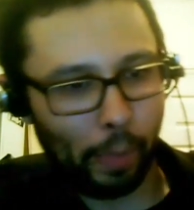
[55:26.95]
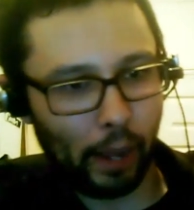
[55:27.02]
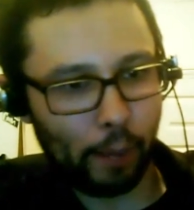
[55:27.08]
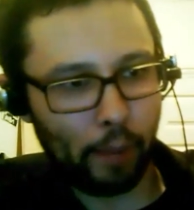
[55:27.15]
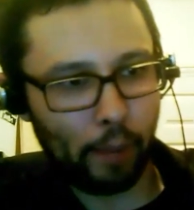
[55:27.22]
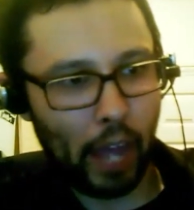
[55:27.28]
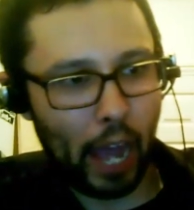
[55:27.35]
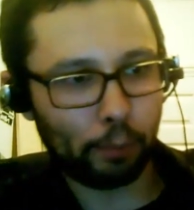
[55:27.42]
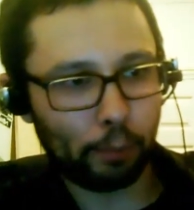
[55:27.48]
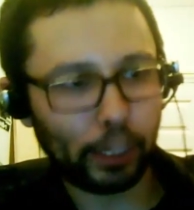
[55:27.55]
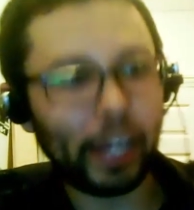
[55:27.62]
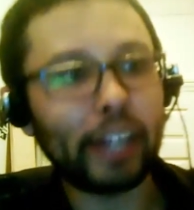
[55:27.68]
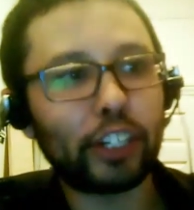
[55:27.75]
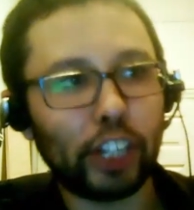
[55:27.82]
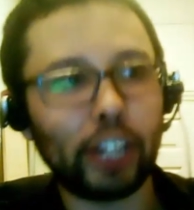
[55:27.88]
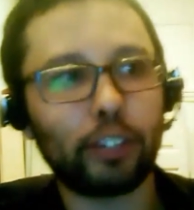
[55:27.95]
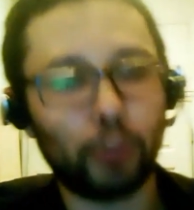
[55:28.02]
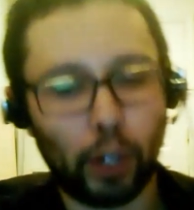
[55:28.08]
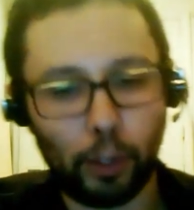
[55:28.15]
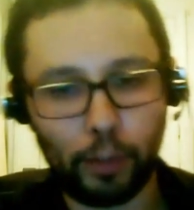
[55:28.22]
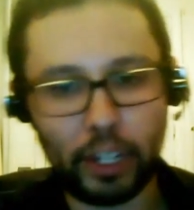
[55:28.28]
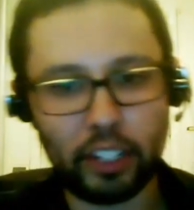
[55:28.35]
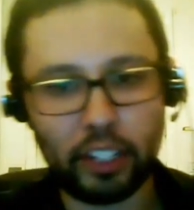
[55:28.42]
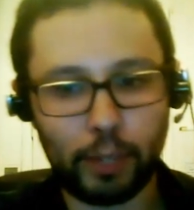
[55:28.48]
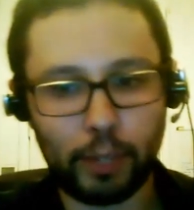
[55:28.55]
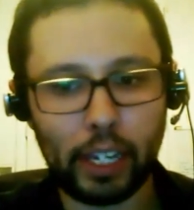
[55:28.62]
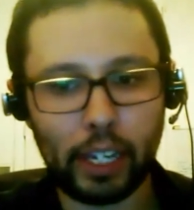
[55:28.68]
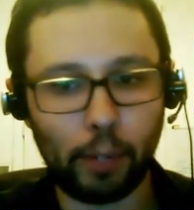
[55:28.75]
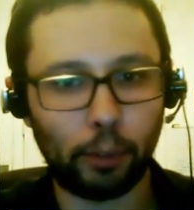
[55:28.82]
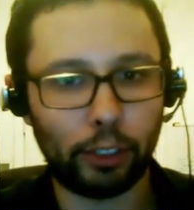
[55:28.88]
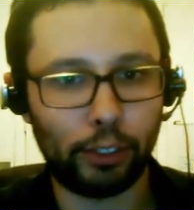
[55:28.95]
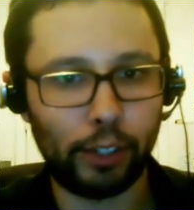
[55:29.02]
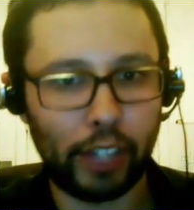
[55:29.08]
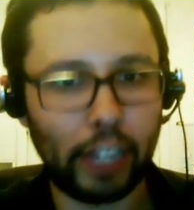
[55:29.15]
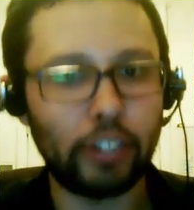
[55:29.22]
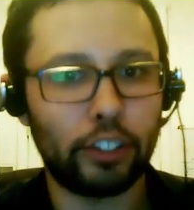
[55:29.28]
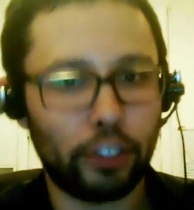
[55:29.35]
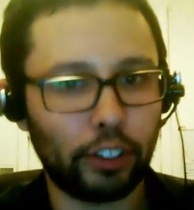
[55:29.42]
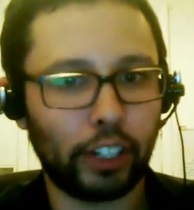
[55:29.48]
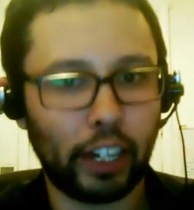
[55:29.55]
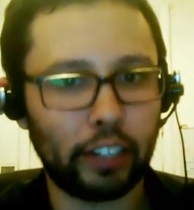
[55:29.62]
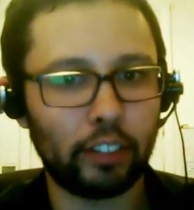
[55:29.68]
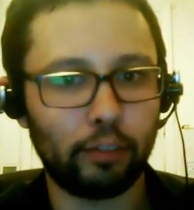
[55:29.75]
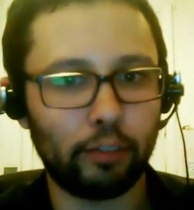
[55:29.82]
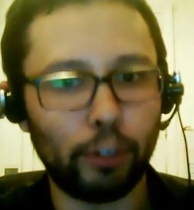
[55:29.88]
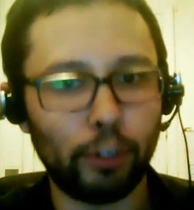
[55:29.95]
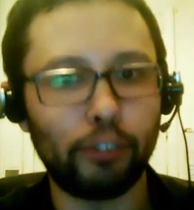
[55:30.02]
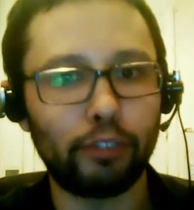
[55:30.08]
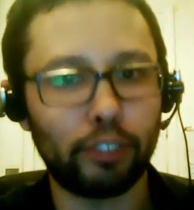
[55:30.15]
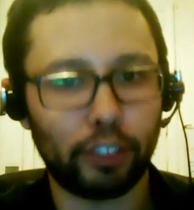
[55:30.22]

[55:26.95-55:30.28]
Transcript: And playing chess well means being able to engage in certain kinds of moves,